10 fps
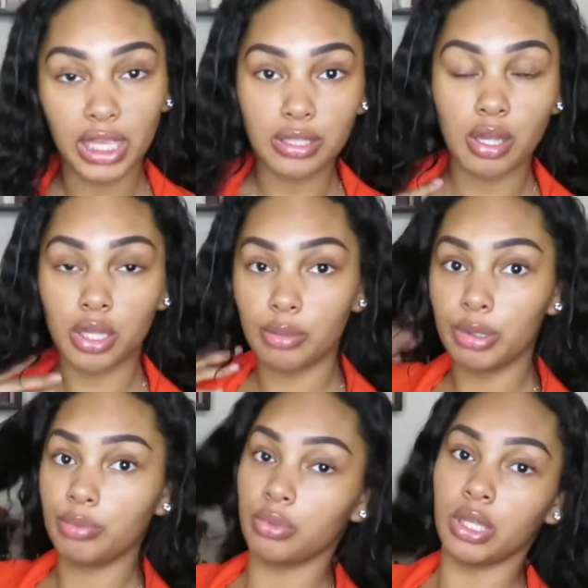I saw a lot of
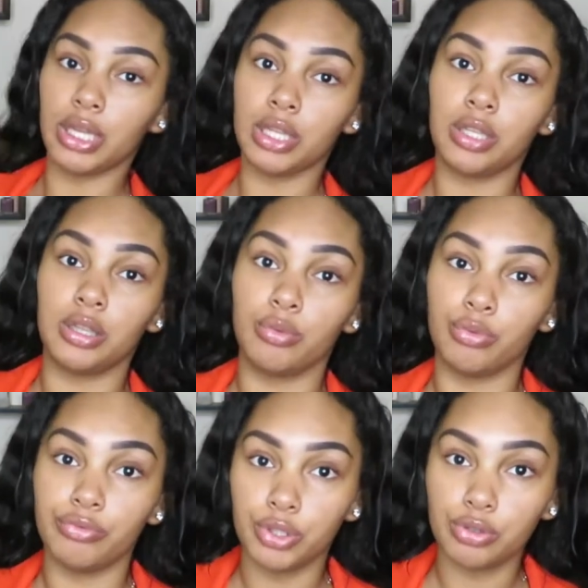people like in the
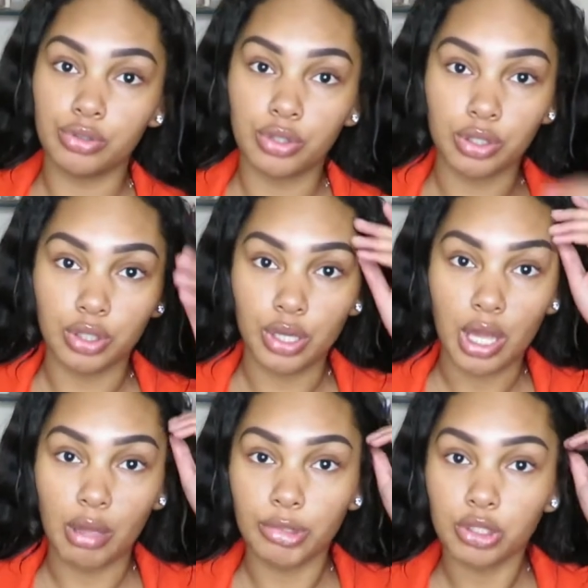reviews or the
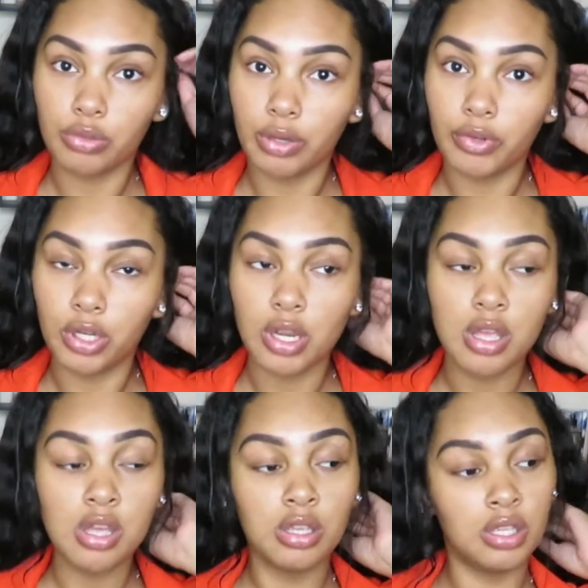comments or whatever
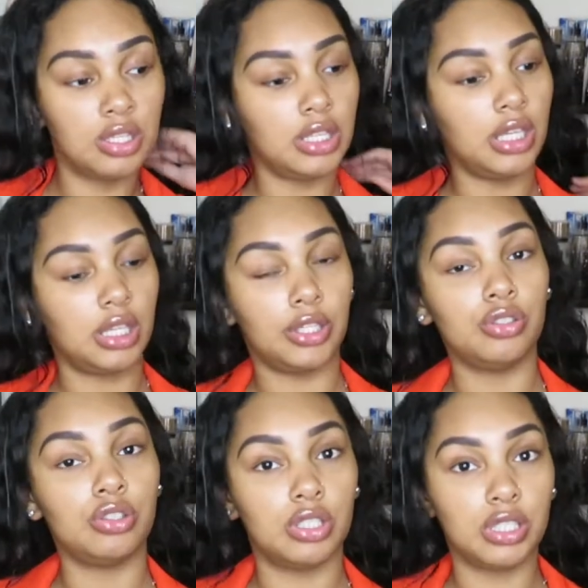saying like
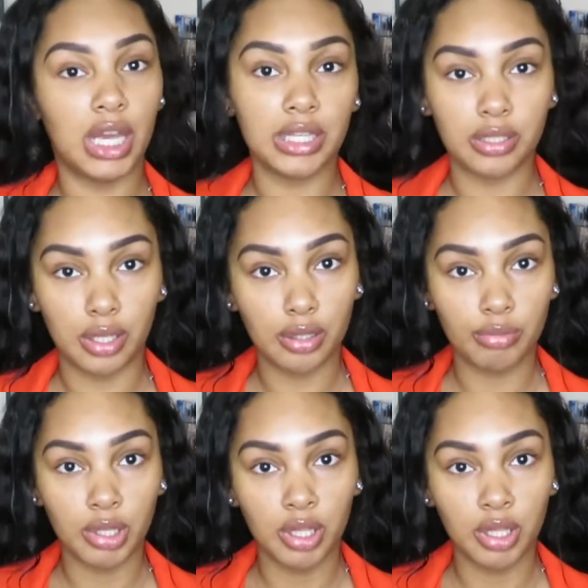you should size up,